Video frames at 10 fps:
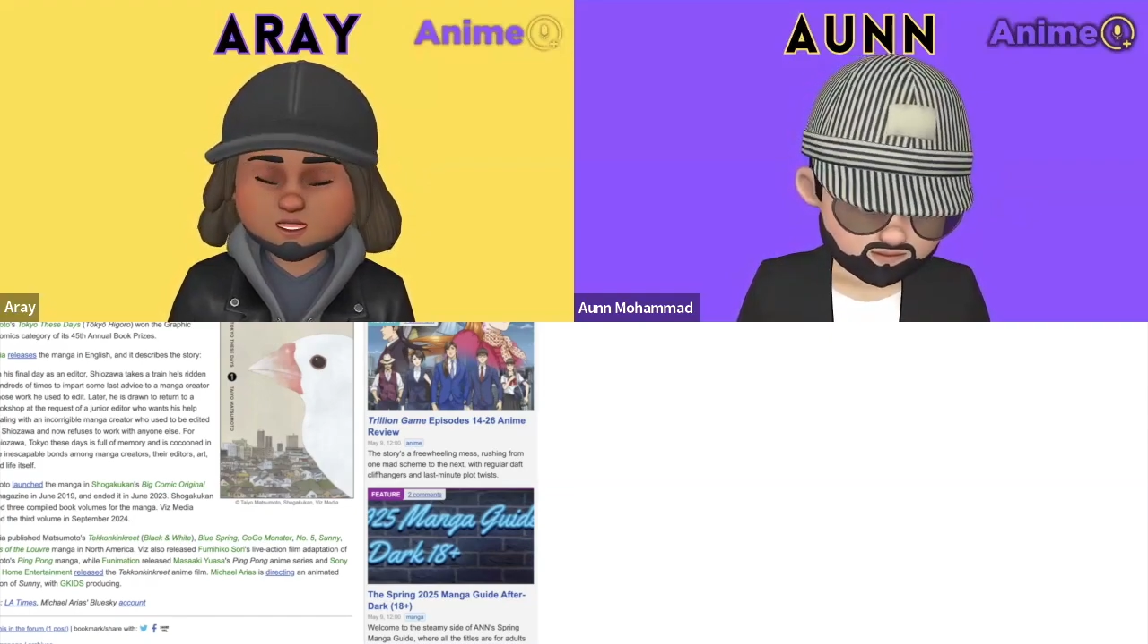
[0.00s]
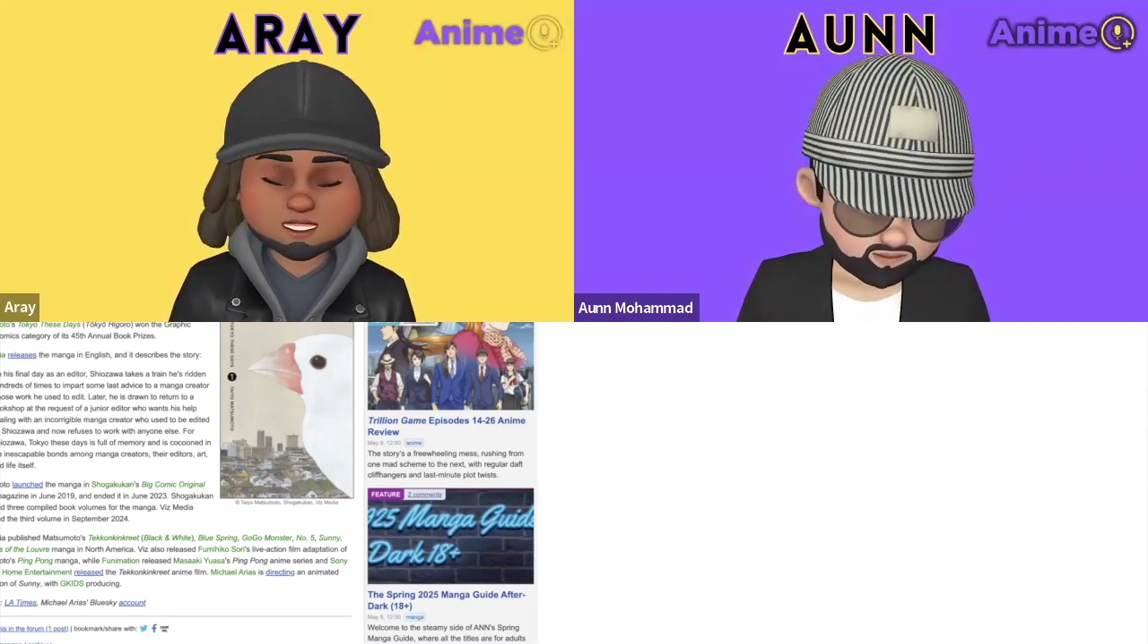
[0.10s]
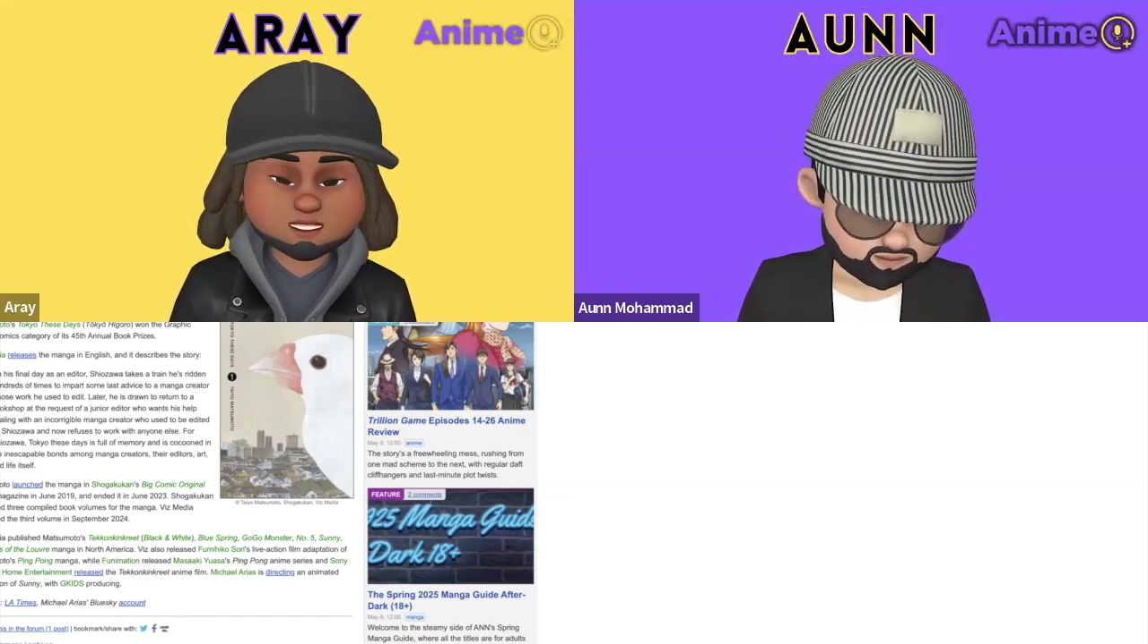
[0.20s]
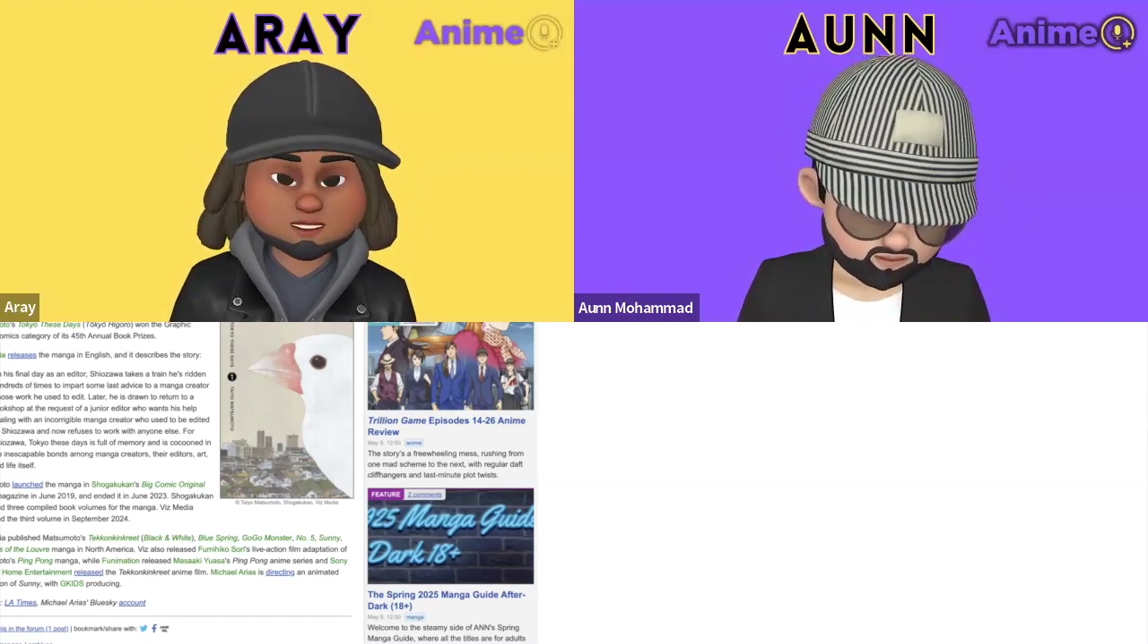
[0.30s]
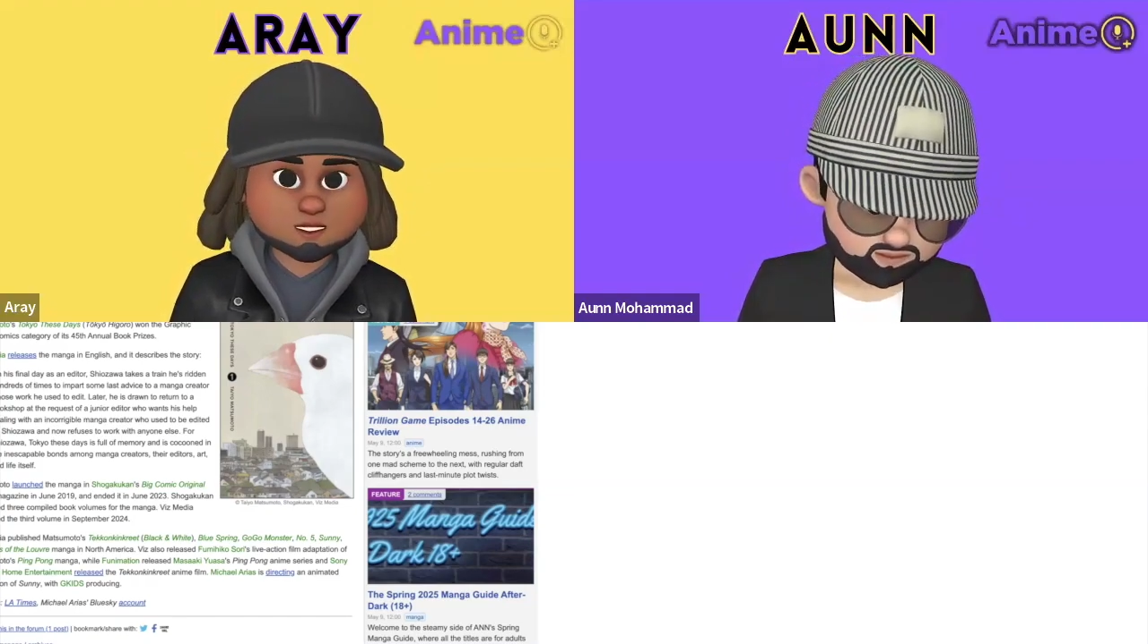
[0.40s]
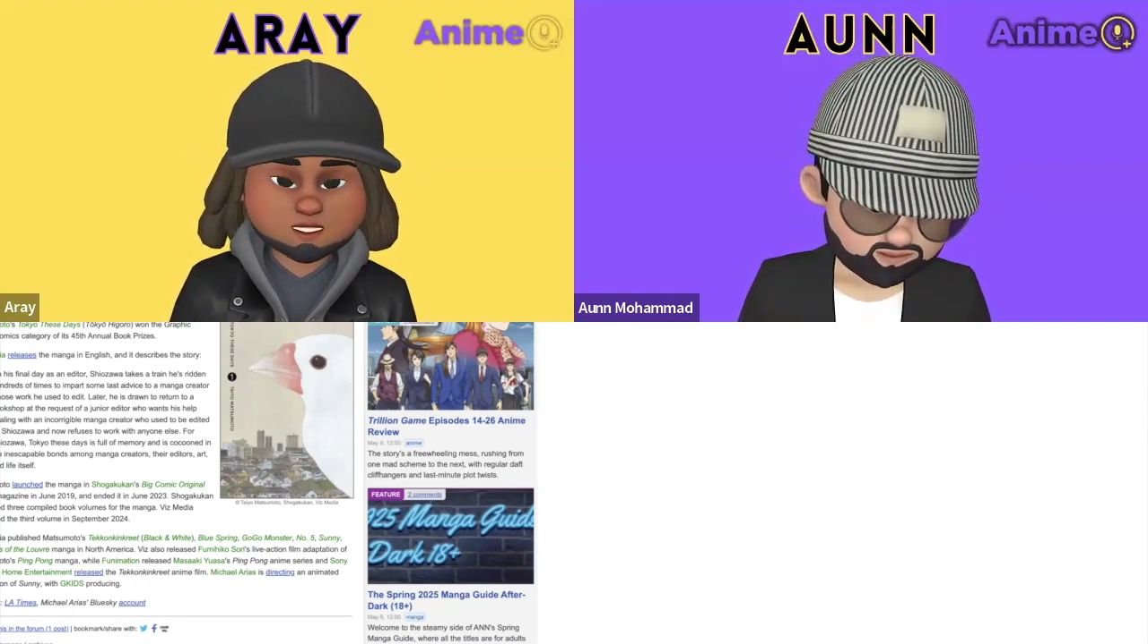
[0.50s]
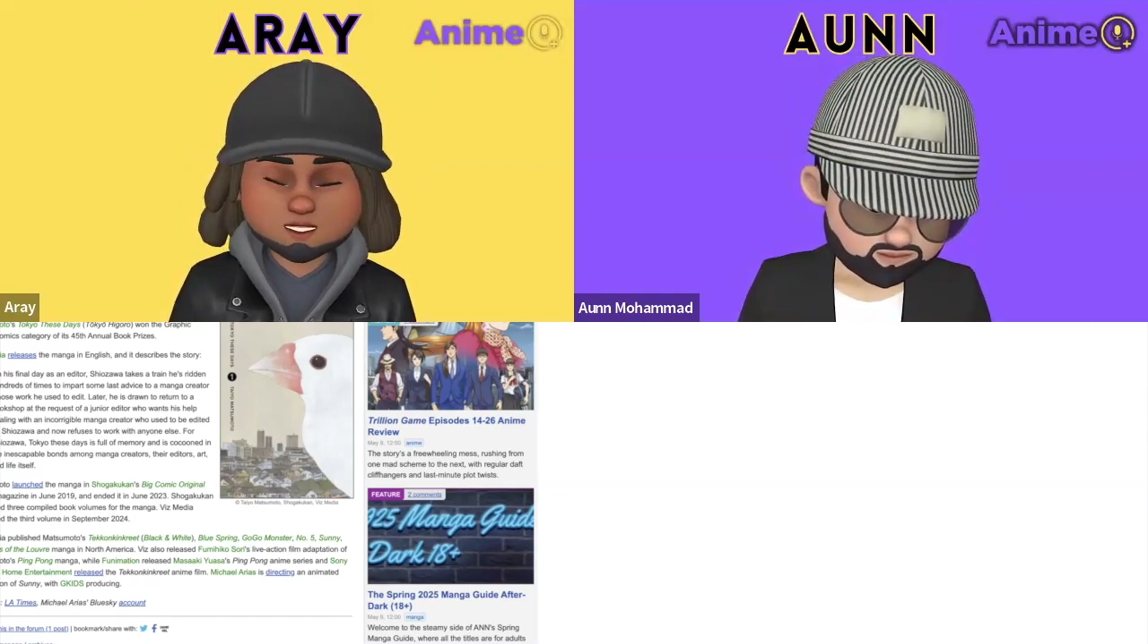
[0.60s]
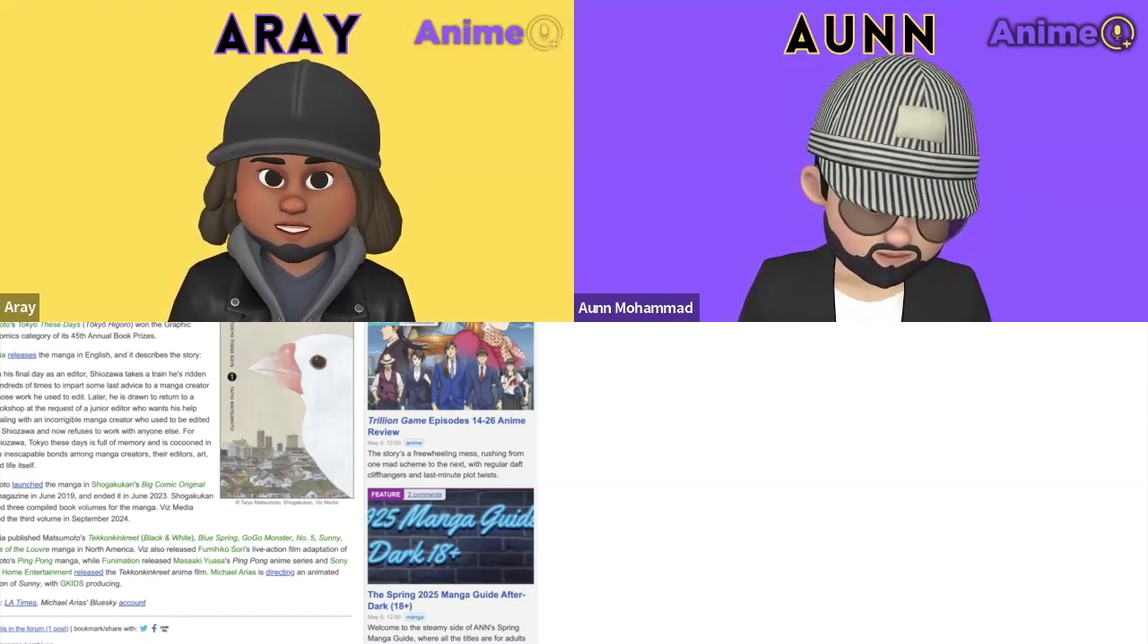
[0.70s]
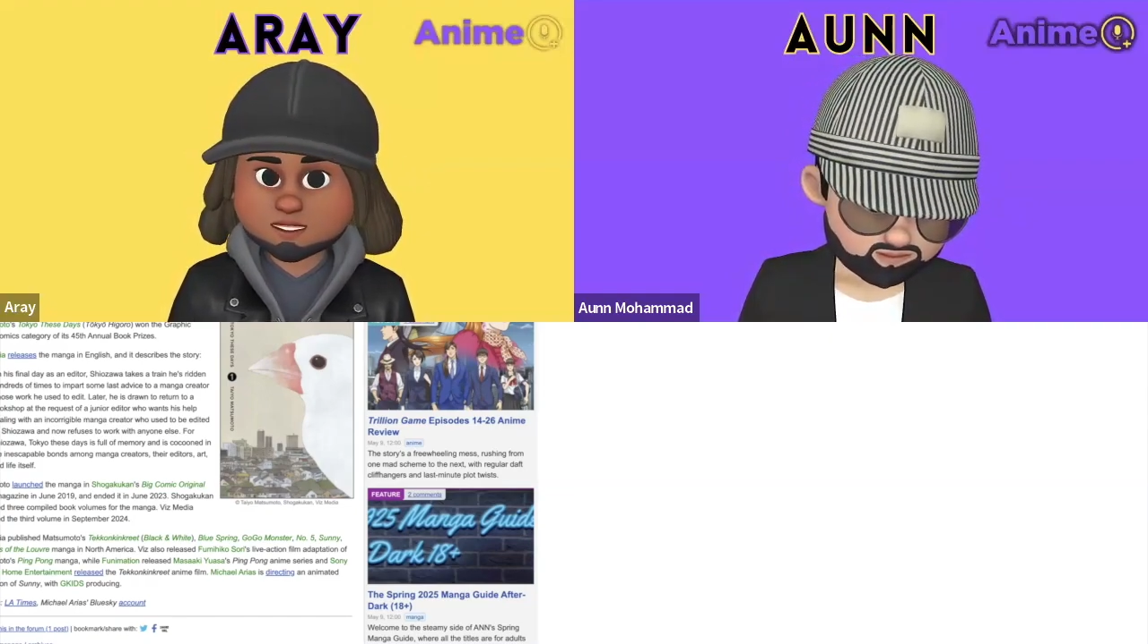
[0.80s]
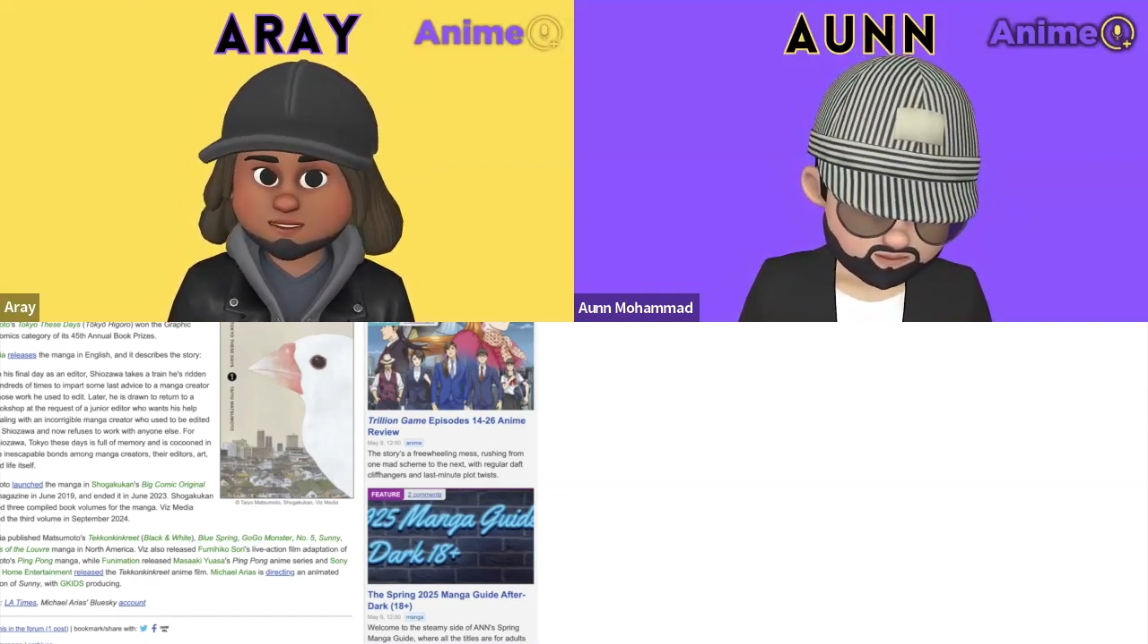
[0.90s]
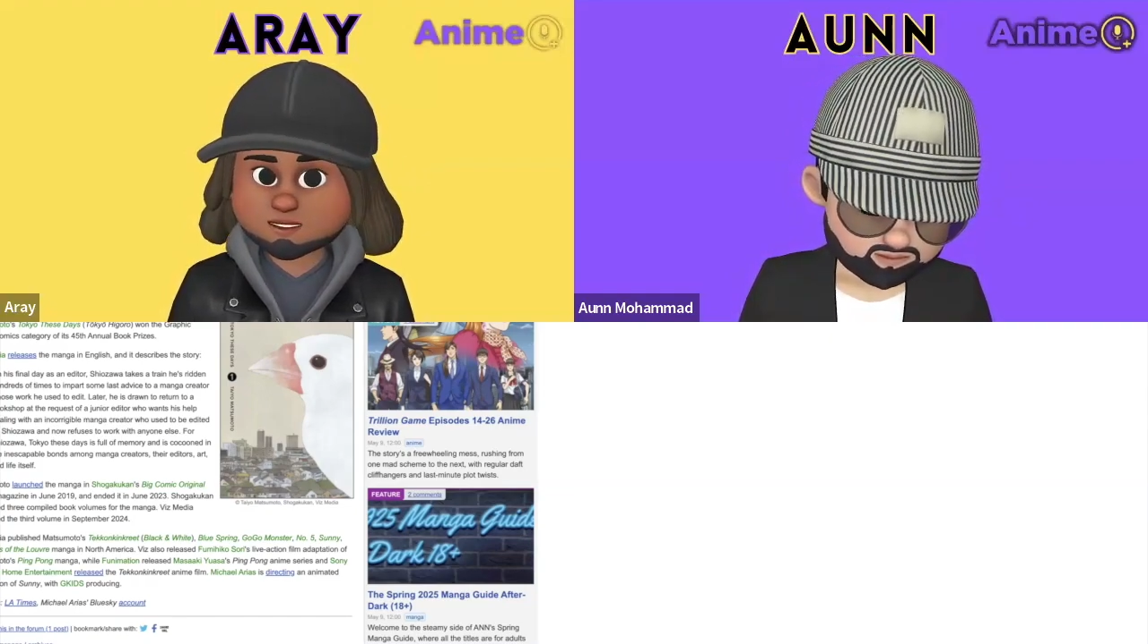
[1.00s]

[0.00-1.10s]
back into it,